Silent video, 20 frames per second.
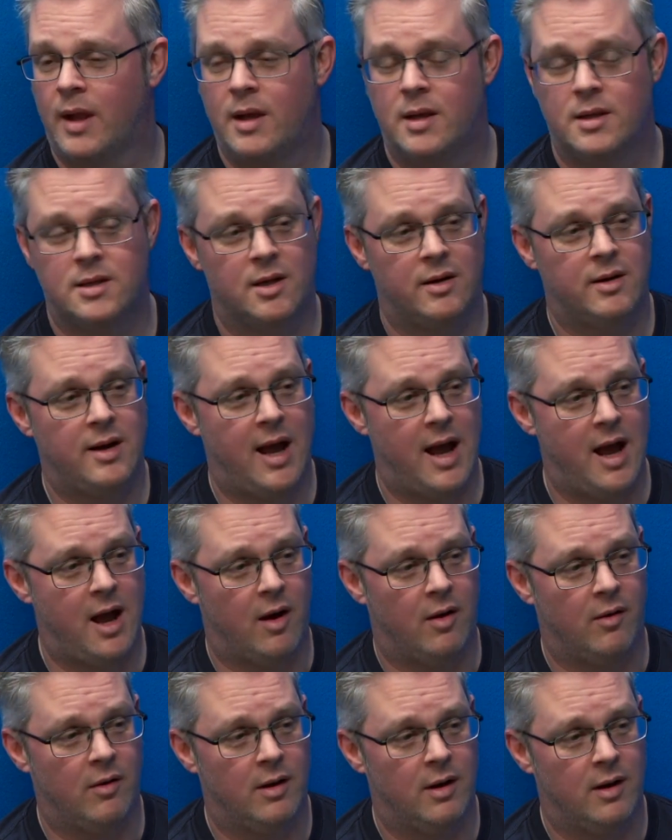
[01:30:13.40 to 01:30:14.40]
So
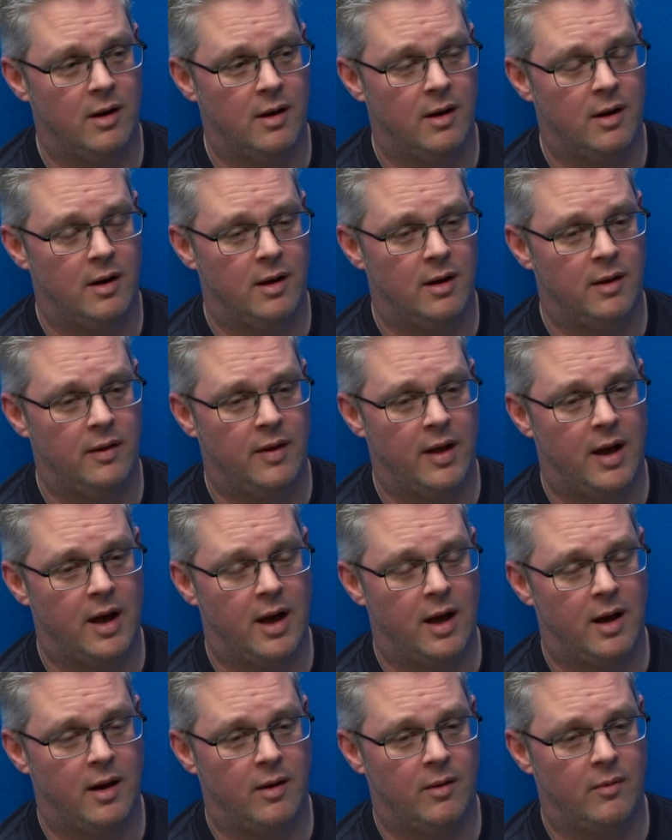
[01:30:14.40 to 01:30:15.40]
now
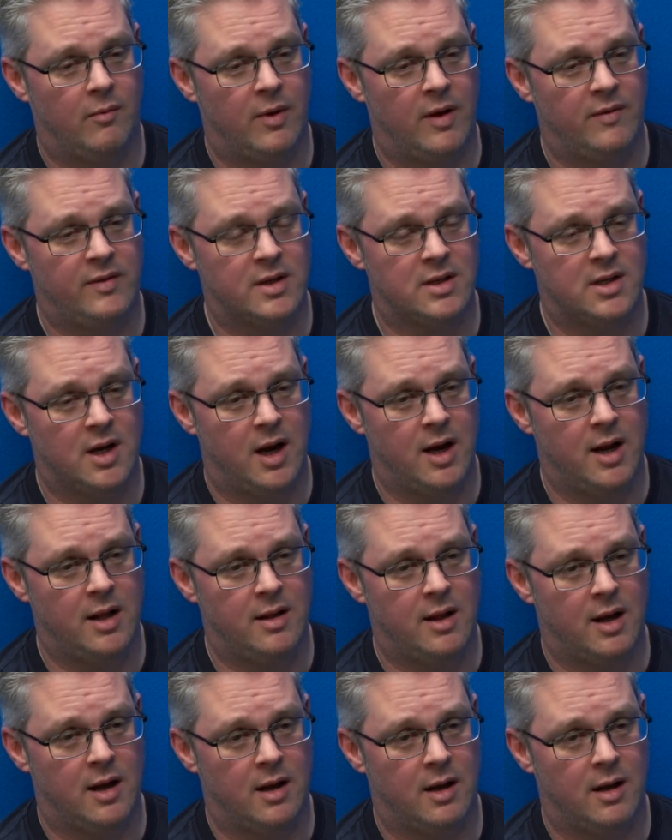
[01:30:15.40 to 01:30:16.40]
that we've
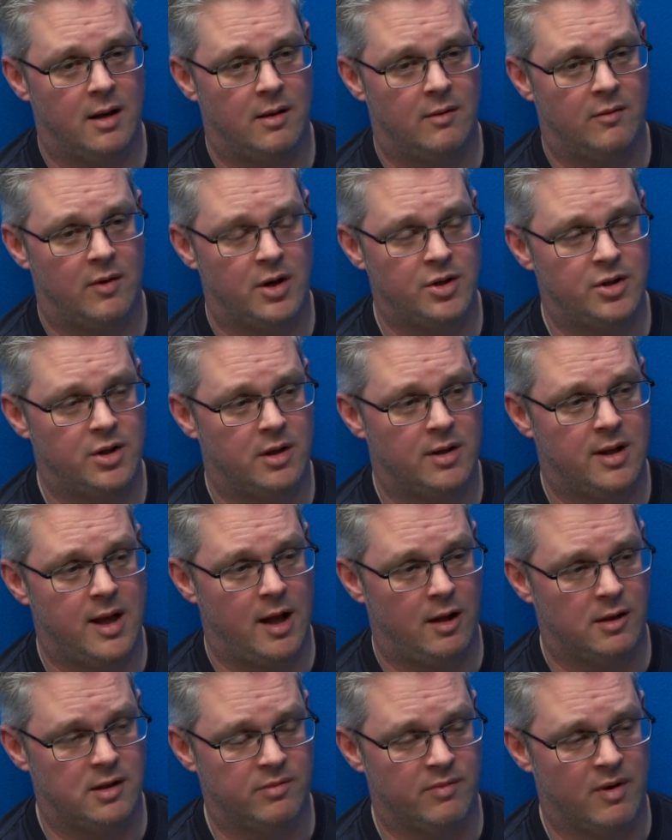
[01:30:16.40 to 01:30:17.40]
decided that Russia are
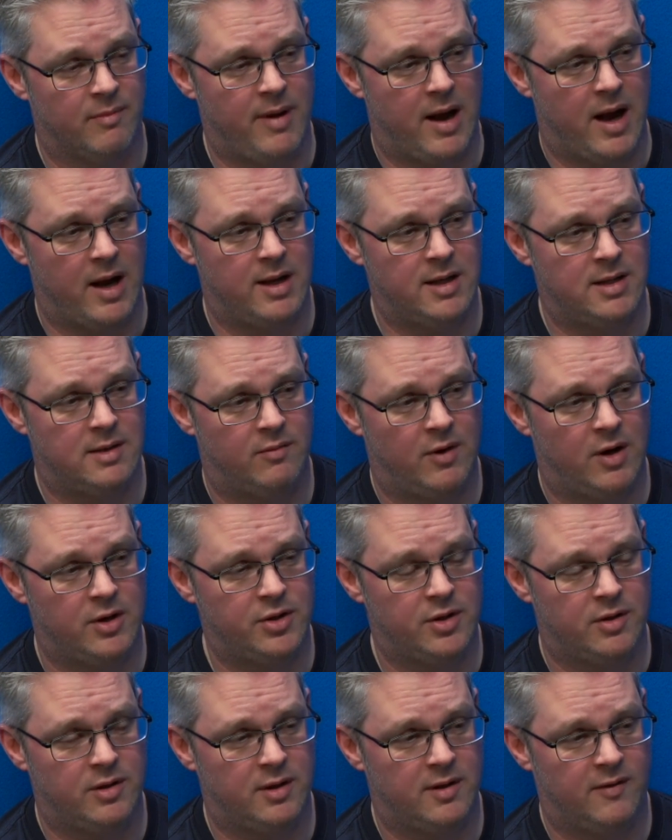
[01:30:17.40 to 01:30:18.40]
the ultimate baddies,
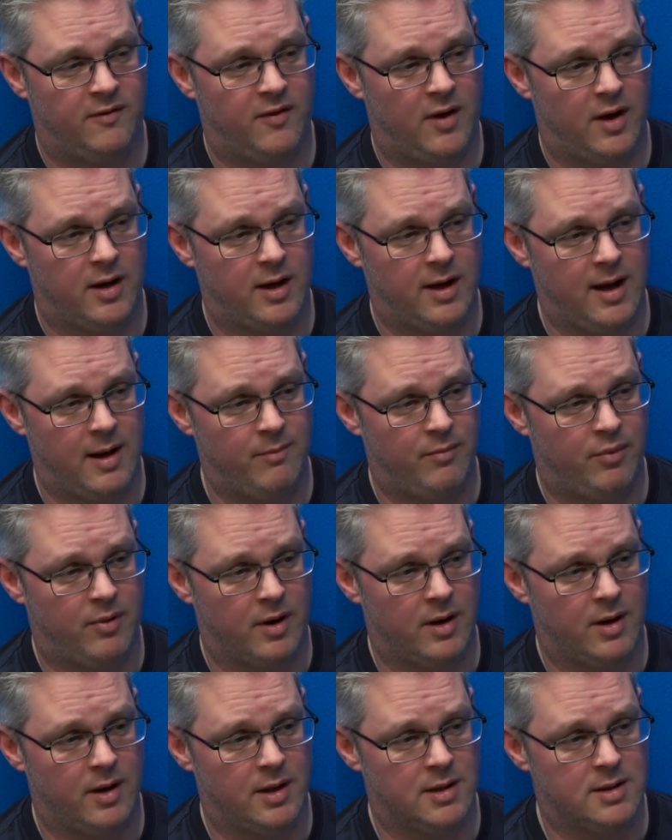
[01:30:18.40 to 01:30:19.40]
Russia are the fucking
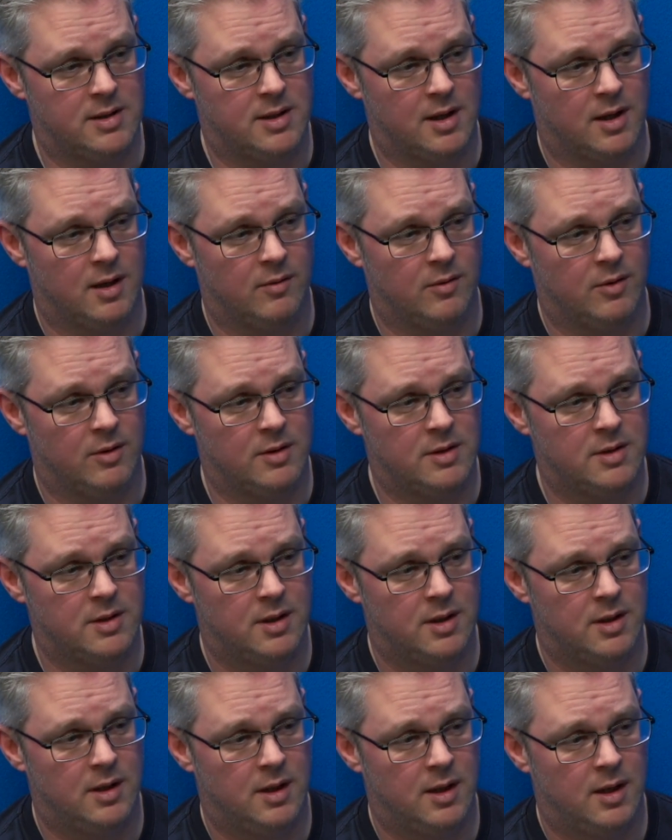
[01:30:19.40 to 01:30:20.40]
emperor in Star Wars,
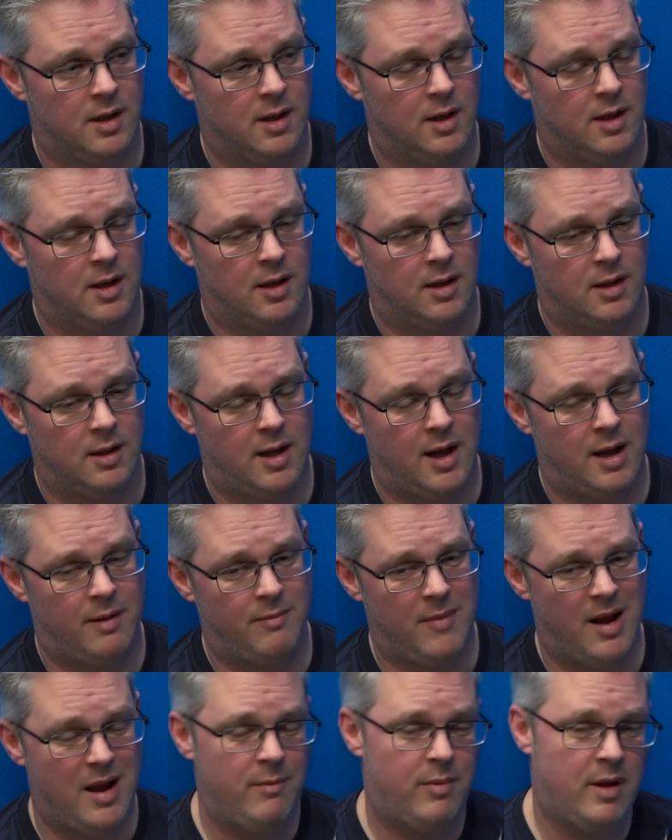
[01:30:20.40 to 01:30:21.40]

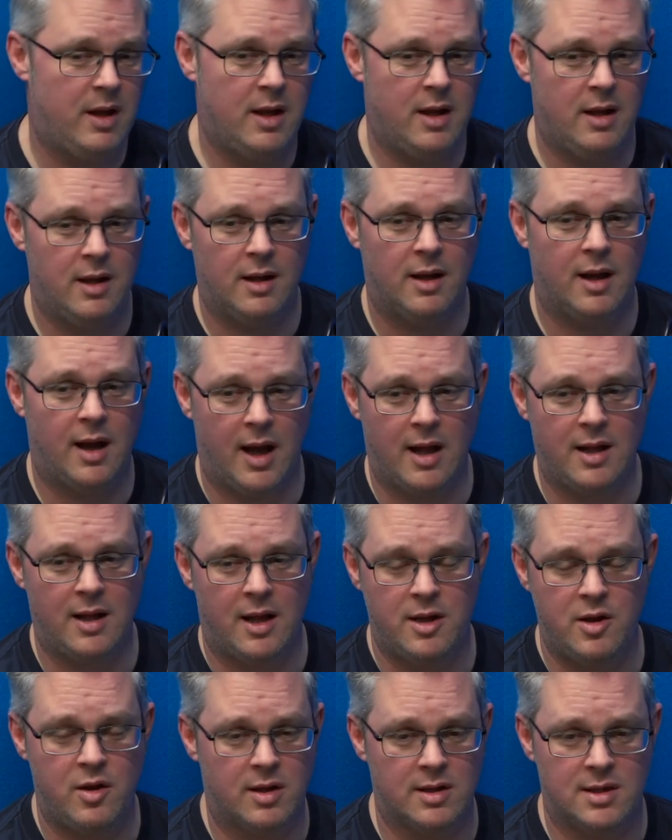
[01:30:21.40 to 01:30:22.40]
then maybe,
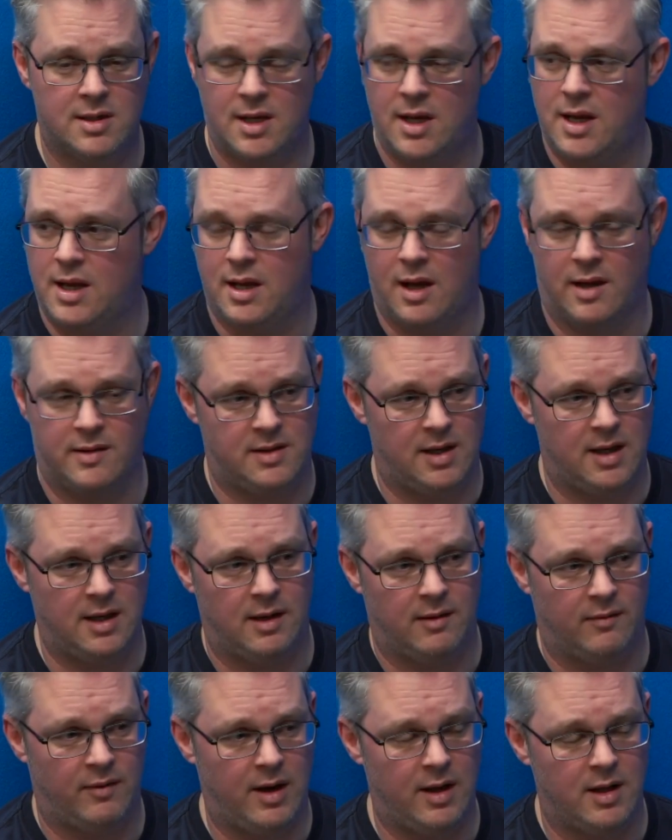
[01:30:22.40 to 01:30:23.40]
and you can see, I've seen
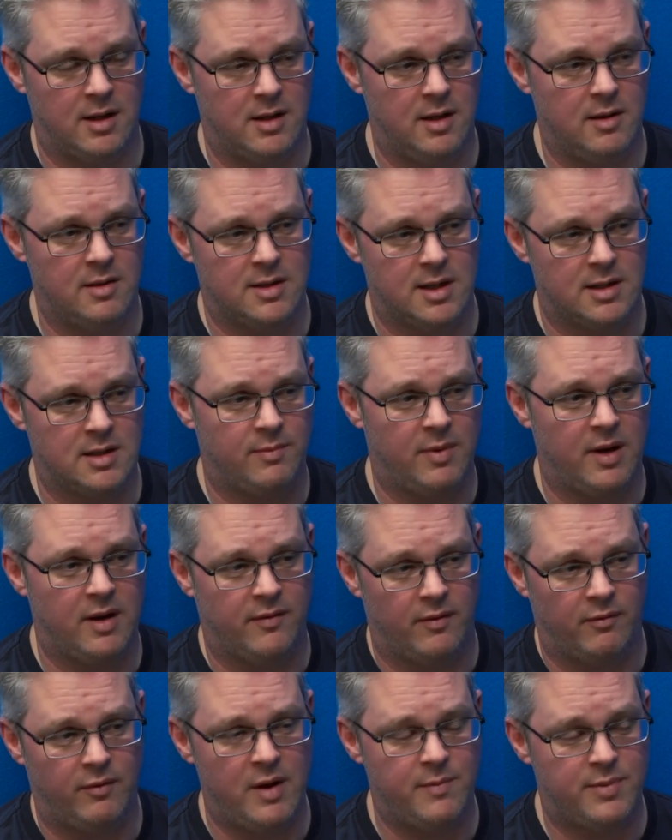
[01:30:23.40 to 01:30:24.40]
it, read it in the news, there's a bit
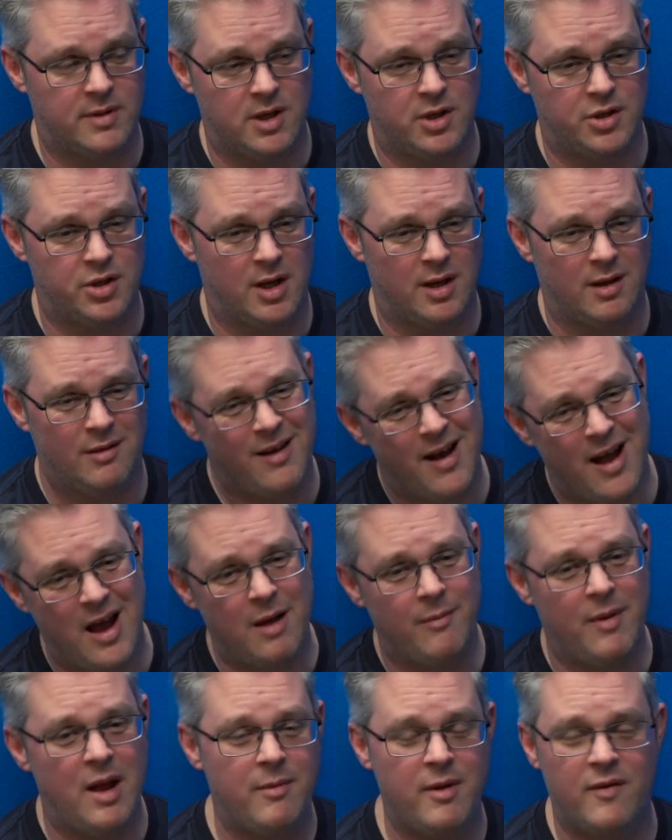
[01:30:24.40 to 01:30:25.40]
of a repositioning.
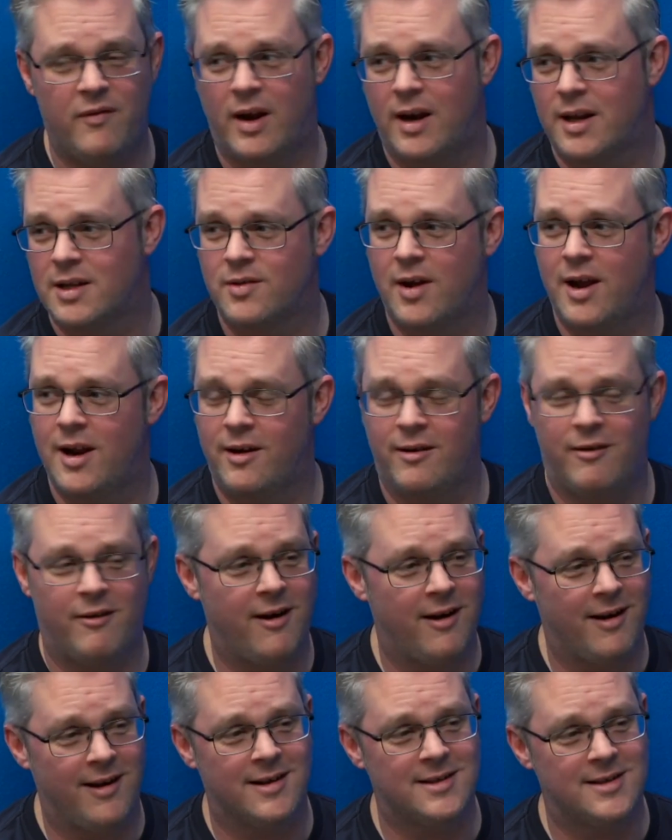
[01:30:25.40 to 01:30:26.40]
Maybe Venezuela and
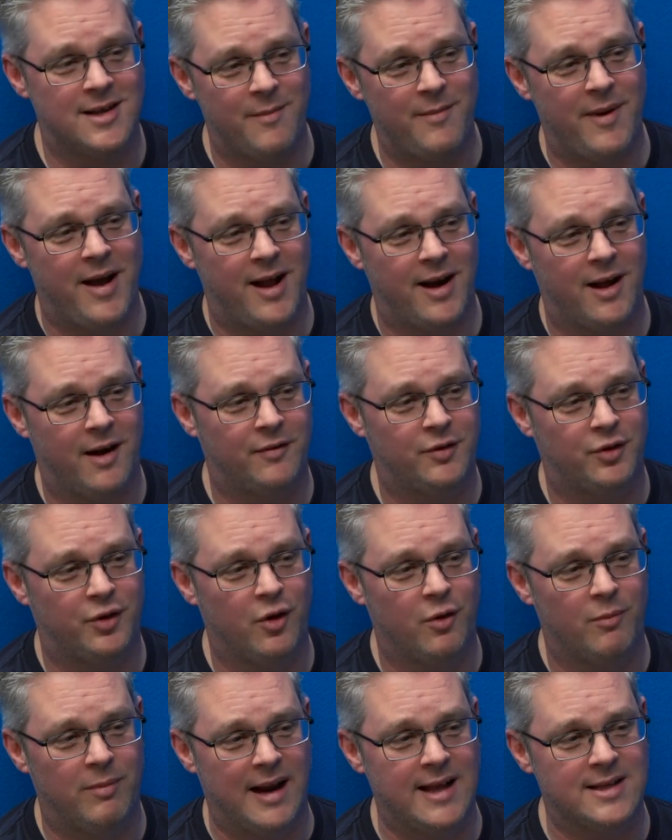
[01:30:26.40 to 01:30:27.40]
Iran aren't so bad after
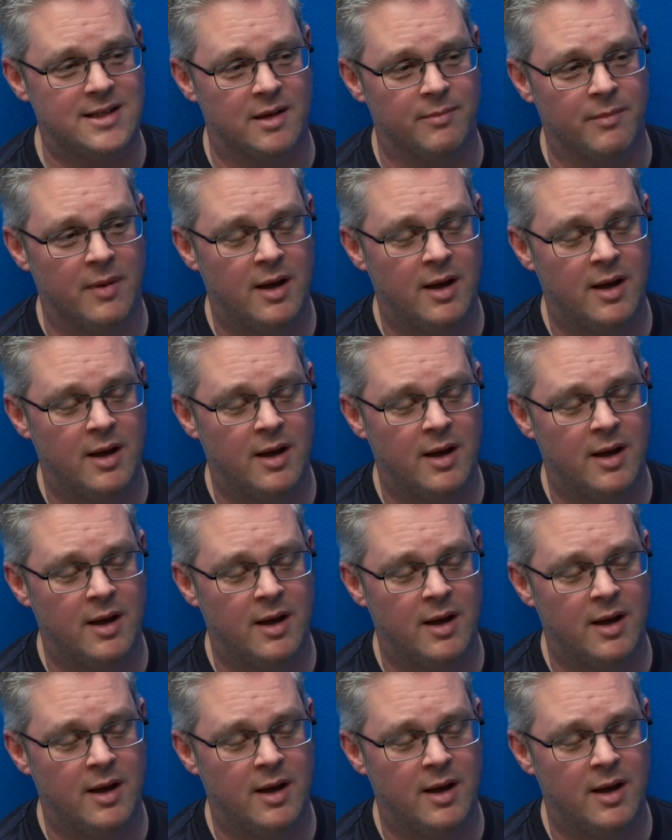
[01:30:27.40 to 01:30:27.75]
all, bless them.